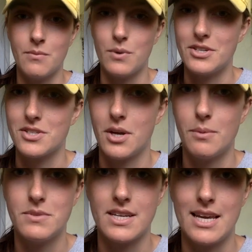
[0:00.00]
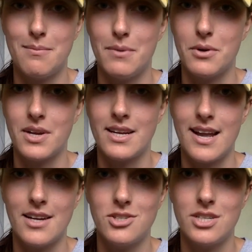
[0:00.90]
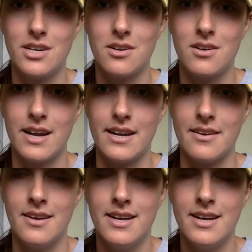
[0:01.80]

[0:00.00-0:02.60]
we just hope to keep building next year and